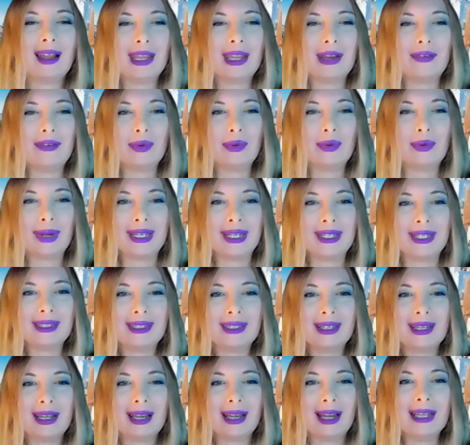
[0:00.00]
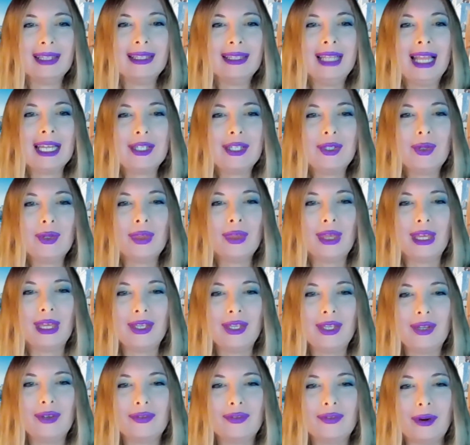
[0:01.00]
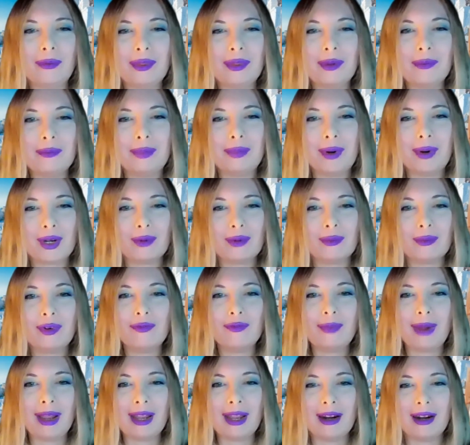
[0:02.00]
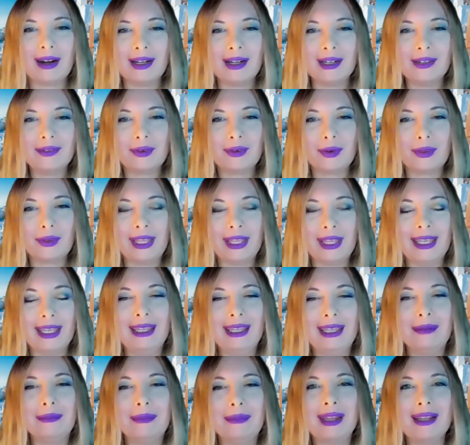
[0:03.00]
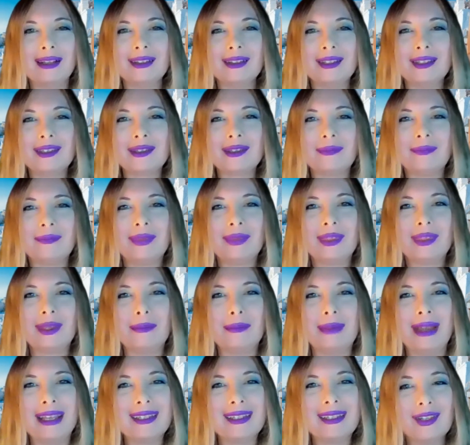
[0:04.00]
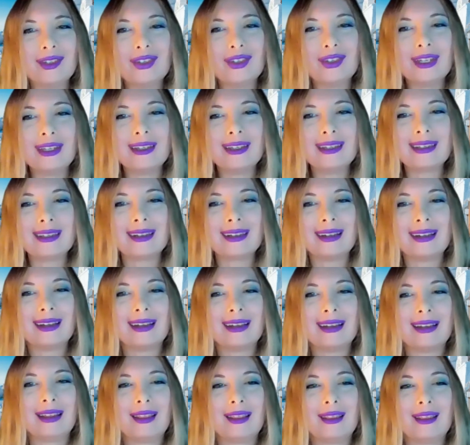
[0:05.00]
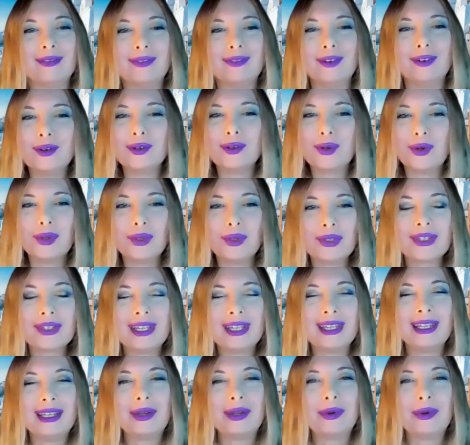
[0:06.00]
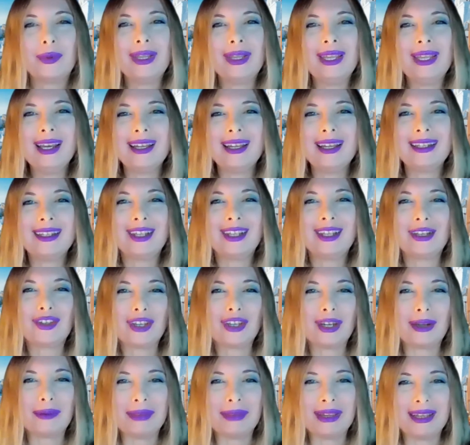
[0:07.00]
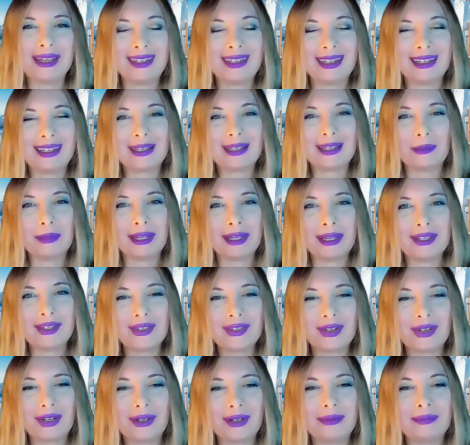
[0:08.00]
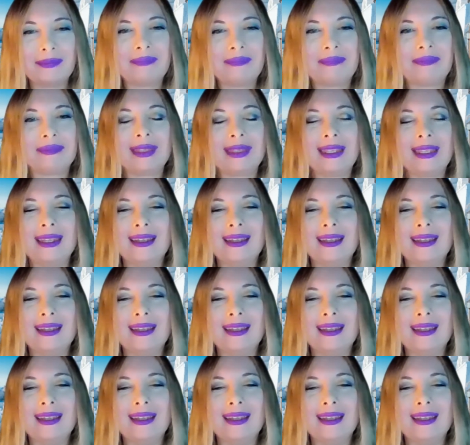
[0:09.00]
Hi, everyone. I'd like to thank you from the bottom of my heart for the emails, the messages, the phone calls. We had such an amazing semester.